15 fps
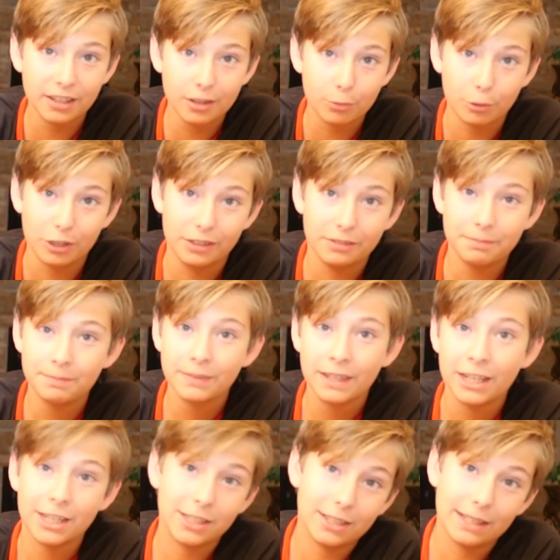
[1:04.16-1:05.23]
another one,
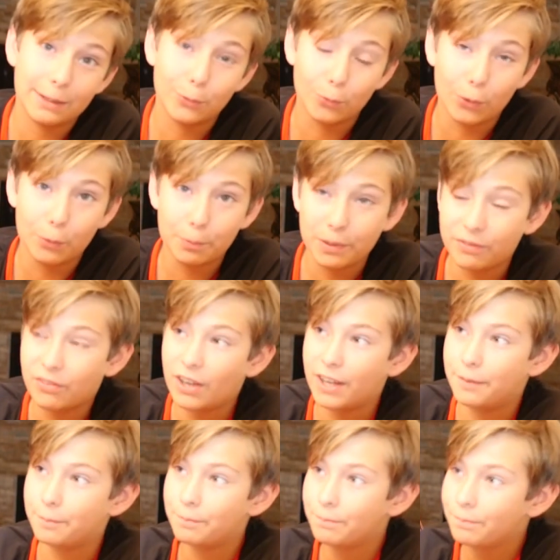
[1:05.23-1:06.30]
and it won't be
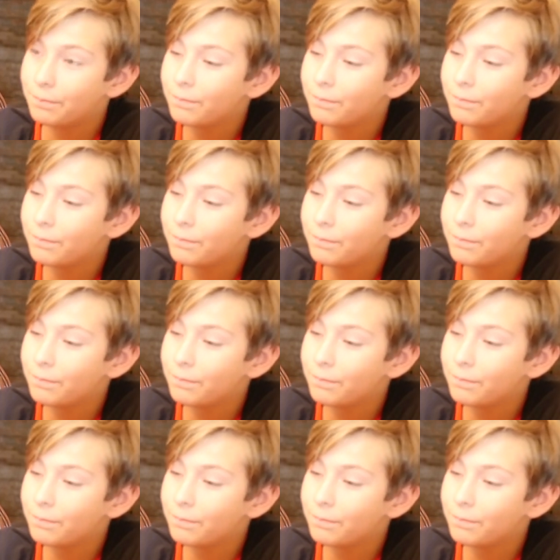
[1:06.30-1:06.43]
fun.